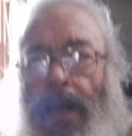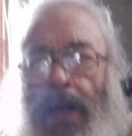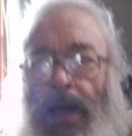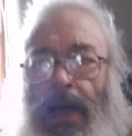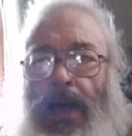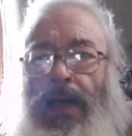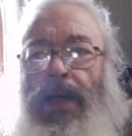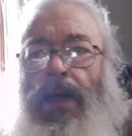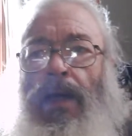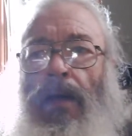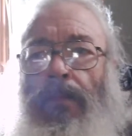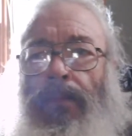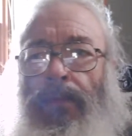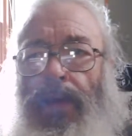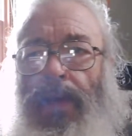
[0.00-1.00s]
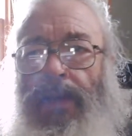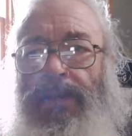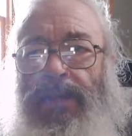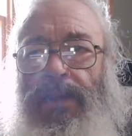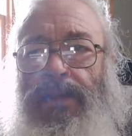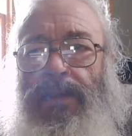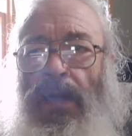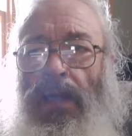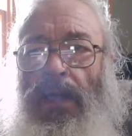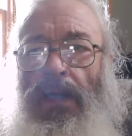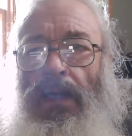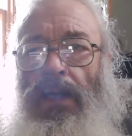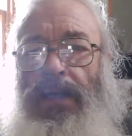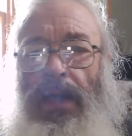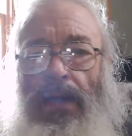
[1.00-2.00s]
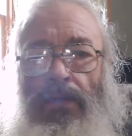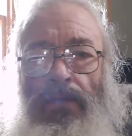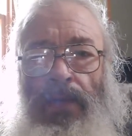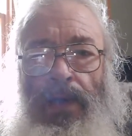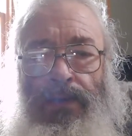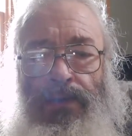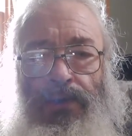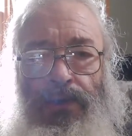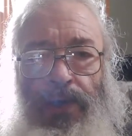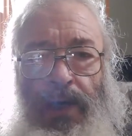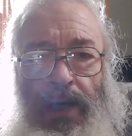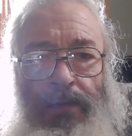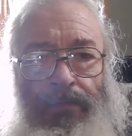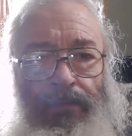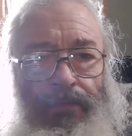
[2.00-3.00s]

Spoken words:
I got in a couple races. Didn't win shit.